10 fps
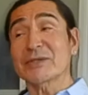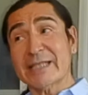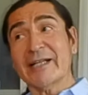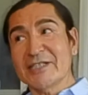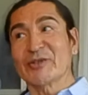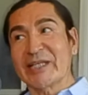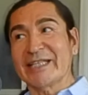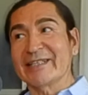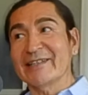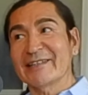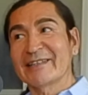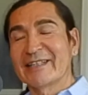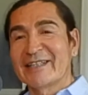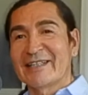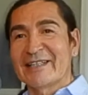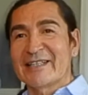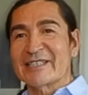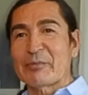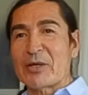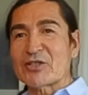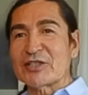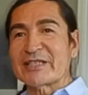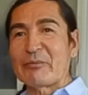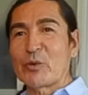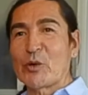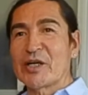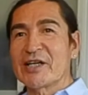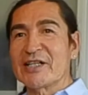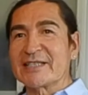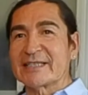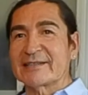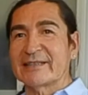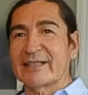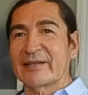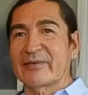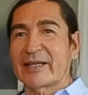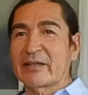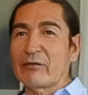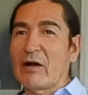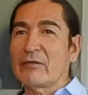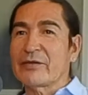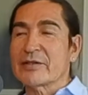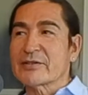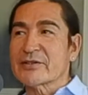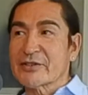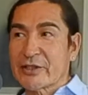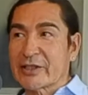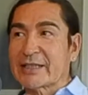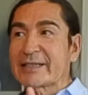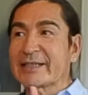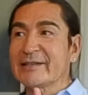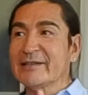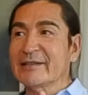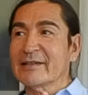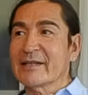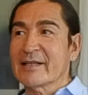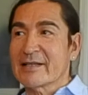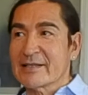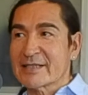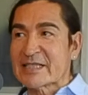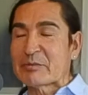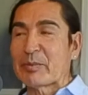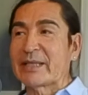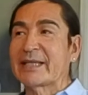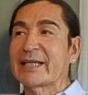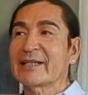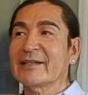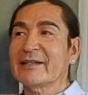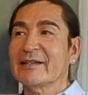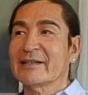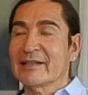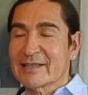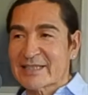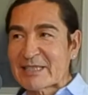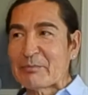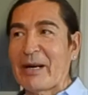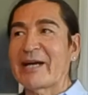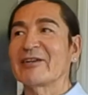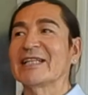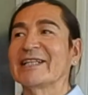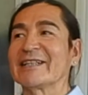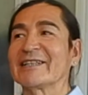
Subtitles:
was kind of tricky, especially some words that involved circling, spinning, spiraling.